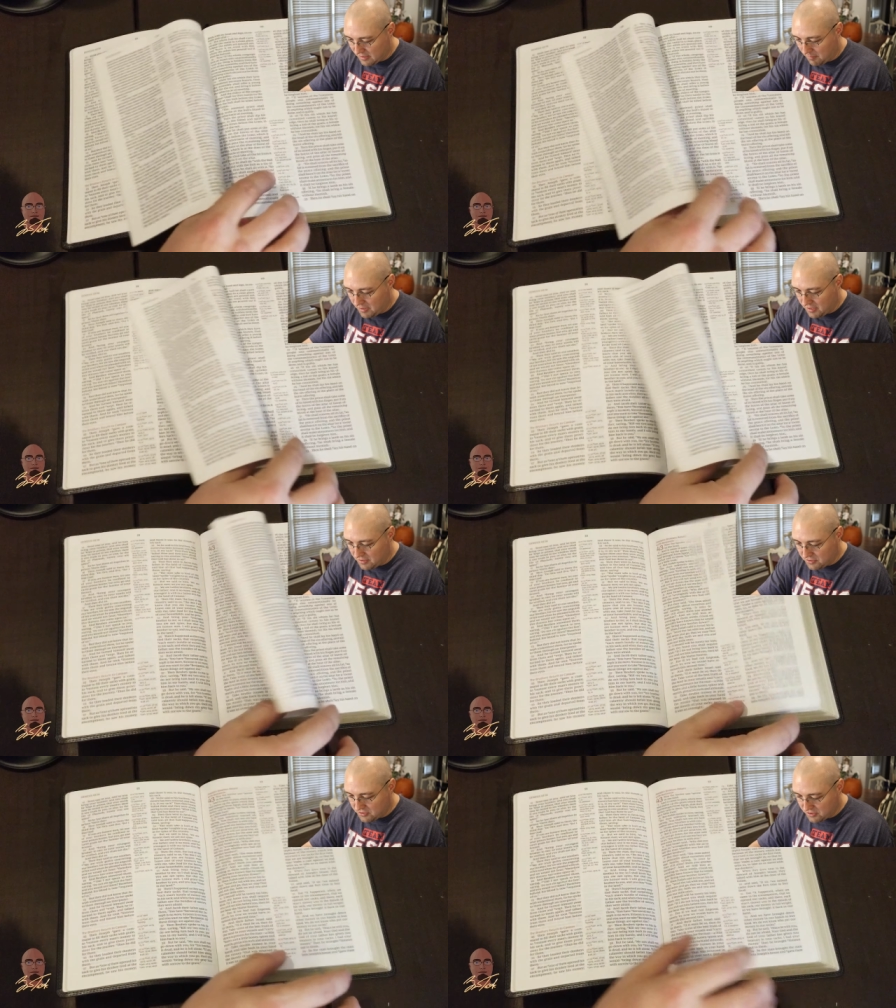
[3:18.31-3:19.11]
I
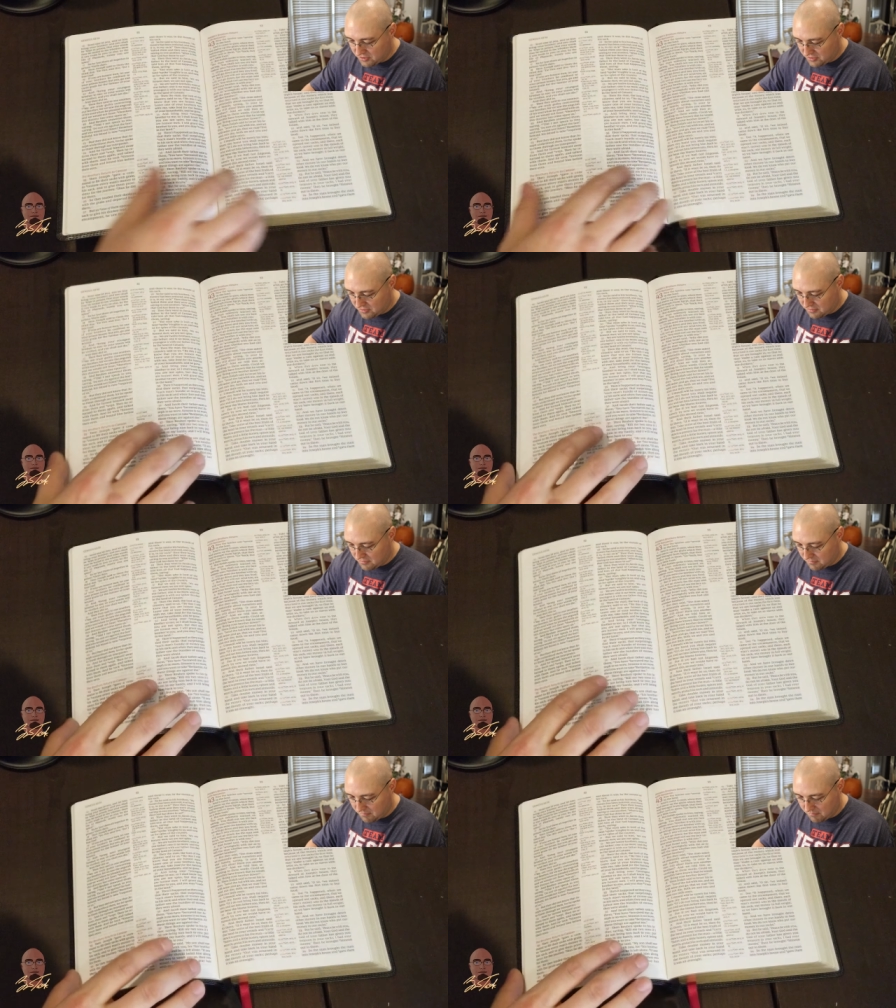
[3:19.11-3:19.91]
mean, just
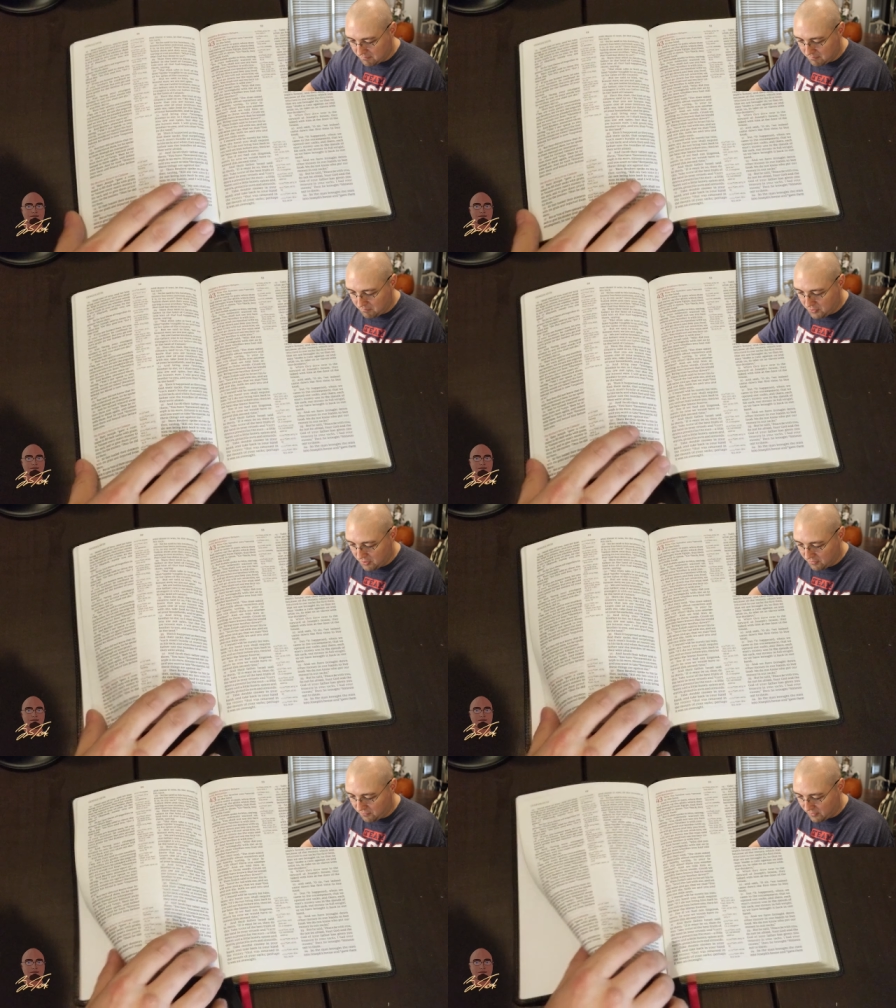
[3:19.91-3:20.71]

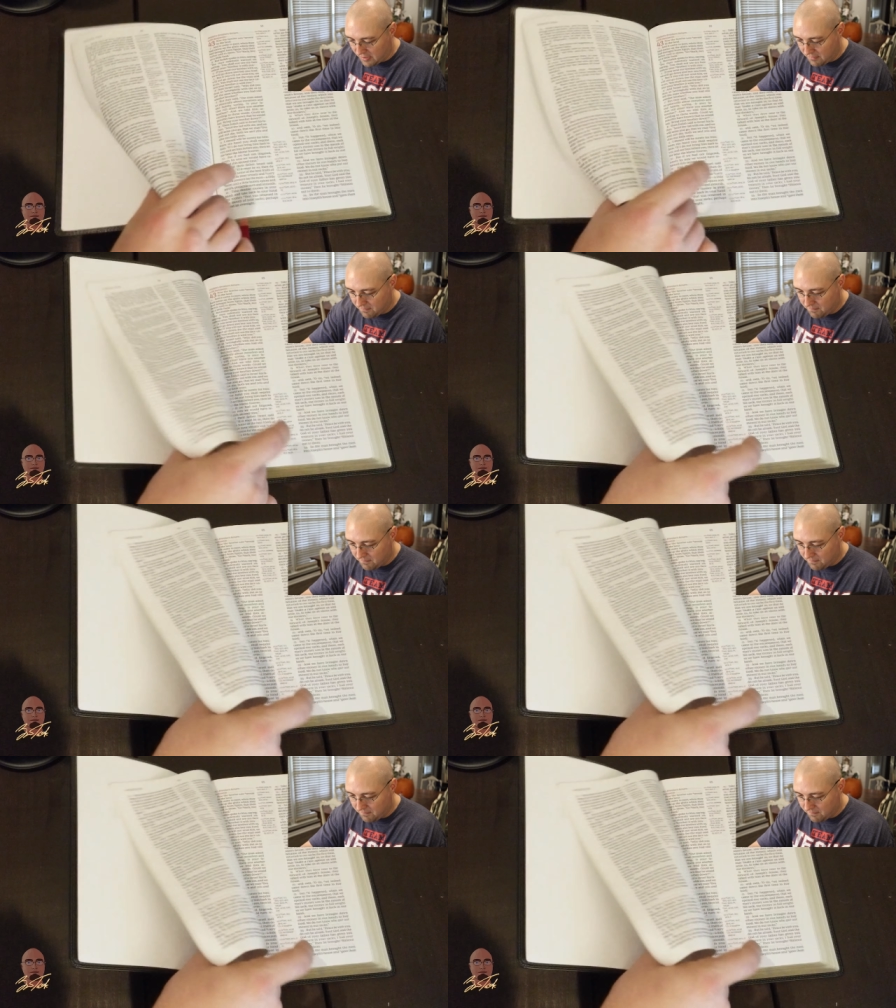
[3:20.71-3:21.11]
beautifully.